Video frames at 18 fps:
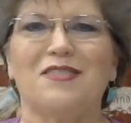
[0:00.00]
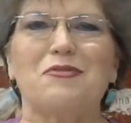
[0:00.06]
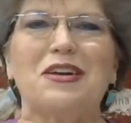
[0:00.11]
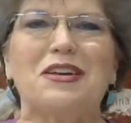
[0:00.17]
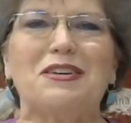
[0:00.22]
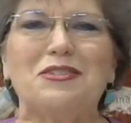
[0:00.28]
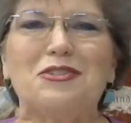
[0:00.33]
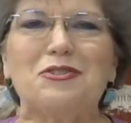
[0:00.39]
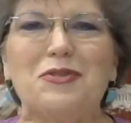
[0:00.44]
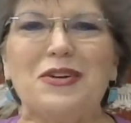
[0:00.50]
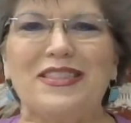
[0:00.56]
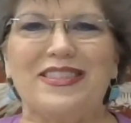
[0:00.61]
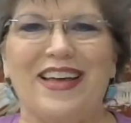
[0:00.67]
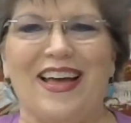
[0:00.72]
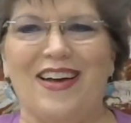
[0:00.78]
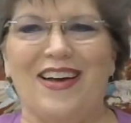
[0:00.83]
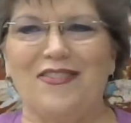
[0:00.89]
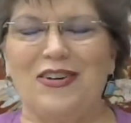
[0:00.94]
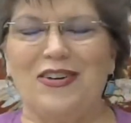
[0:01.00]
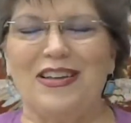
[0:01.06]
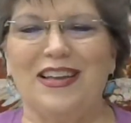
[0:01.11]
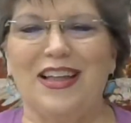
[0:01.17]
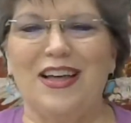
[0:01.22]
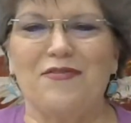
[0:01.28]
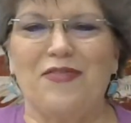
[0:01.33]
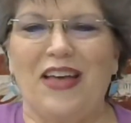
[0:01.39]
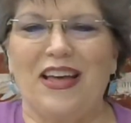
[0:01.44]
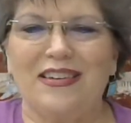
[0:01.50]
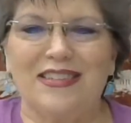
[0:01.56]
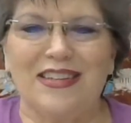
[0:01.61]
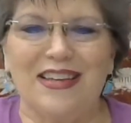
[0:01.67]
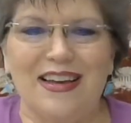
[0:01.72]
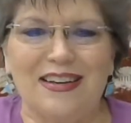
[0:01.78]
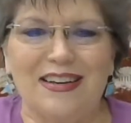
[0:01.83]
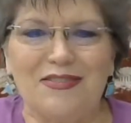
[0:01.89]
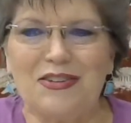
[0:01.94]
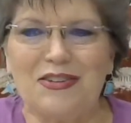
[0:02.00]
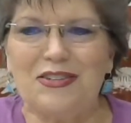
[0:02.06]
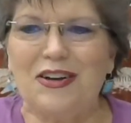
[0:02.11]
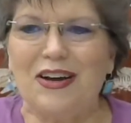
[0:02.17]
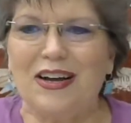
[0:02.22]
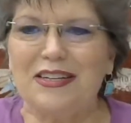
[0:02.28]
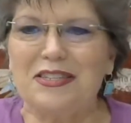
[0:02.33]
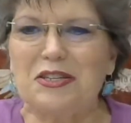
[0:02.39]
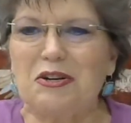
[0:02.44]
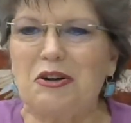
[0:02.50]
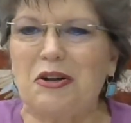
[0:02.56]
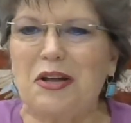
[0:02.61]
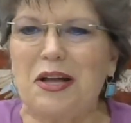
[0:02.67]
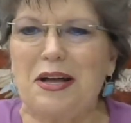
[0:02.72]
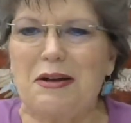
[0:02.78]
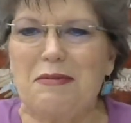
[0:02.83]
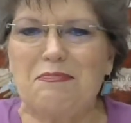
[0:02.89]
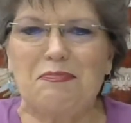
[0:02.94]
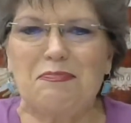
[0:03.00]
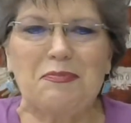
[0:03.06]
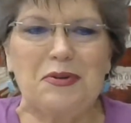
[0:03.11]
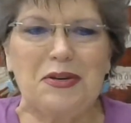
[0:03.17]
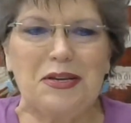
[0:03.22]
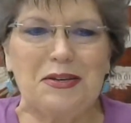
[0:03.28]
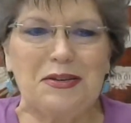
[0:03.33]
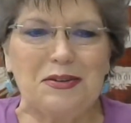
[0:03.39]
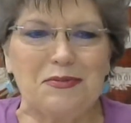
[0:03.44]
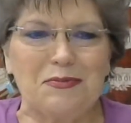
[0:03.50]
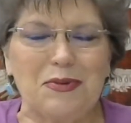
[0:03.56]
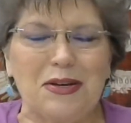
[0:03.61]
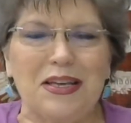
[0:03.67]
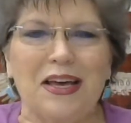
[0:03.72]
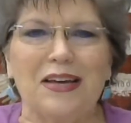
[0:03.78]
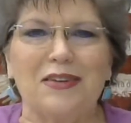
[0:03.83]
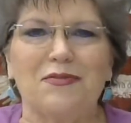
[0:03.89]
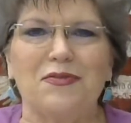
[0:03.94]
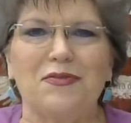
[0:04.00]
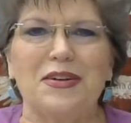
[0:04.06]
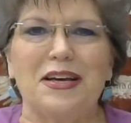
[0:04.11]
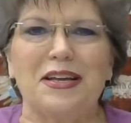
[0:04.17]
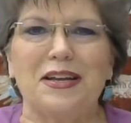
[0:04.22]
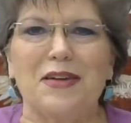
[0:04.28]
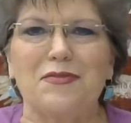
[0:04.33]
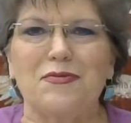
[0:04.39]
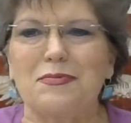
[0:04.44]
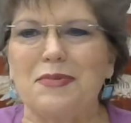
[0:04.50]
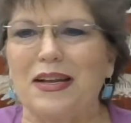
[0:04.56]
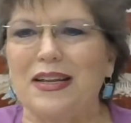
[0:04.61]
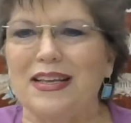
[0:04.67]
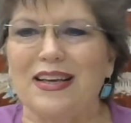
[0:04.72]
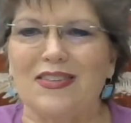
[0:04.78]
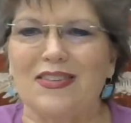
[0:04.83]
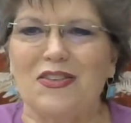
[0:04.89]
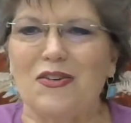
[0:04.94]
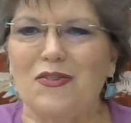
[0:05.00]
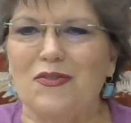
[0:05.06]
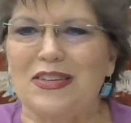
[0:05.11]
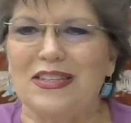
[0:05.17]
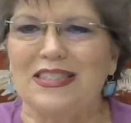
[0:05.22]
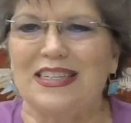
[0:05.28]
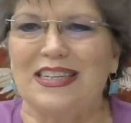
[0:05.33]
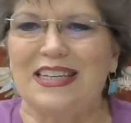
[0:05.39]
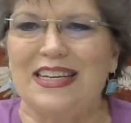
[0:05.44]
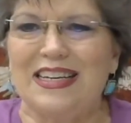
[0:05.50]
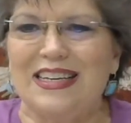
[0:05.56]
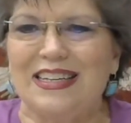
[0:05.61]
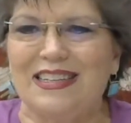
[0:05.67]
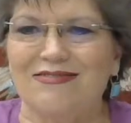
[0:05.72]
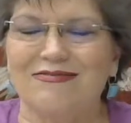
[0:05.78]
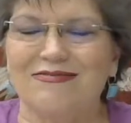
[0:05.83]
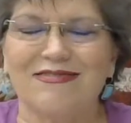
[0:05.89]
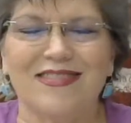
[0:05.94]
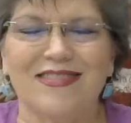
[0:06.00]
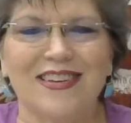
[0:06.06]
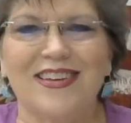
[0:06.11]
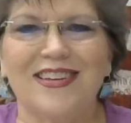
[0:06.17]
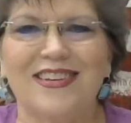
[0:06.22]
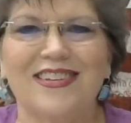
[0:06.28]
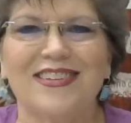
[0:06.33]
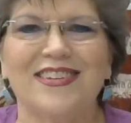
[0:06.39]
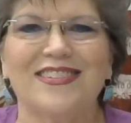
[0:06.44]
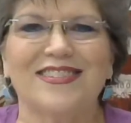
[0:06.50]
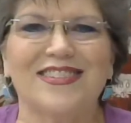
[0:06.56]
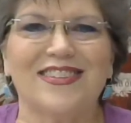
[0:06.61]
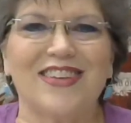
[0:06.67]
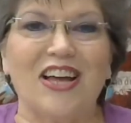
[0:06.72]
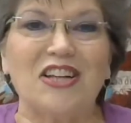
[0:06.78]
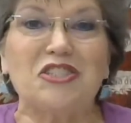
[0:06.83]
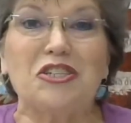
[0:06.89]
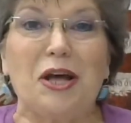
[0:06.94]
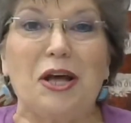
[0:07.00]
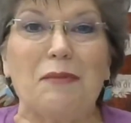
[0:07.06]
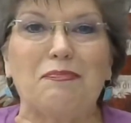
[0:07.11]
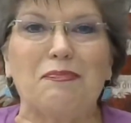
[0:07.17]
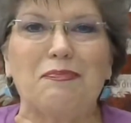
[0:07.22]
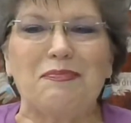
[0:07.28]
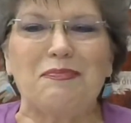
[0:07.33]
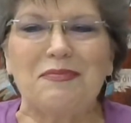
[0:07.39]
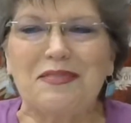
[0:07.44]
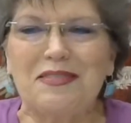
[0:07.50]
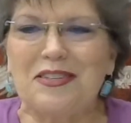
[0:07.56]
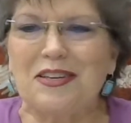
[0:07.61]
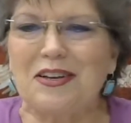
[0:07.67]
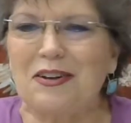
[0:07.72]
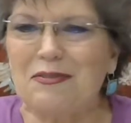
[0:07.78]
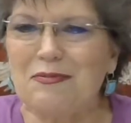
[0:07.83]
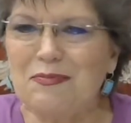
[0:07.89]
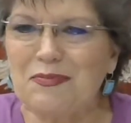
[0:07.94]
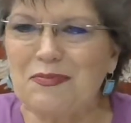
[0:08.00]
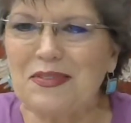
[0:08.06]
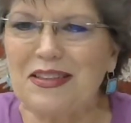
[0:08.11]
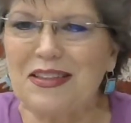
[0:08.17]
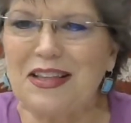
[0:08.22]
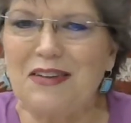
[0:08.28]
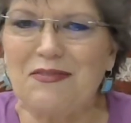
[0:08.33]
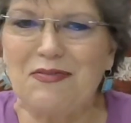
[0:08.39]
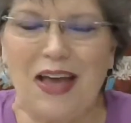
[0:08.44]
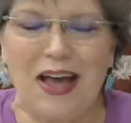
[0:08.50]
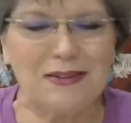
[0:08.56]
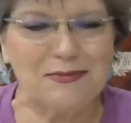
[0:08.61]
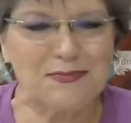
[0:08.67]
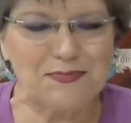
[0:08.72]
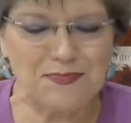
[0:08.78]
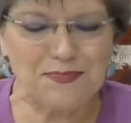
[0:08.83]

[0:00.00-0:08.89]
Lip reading: we enjoyed that. We love that, Deanna, when you guys all come. We had fun, everybody out there visiting and catching up. So love that.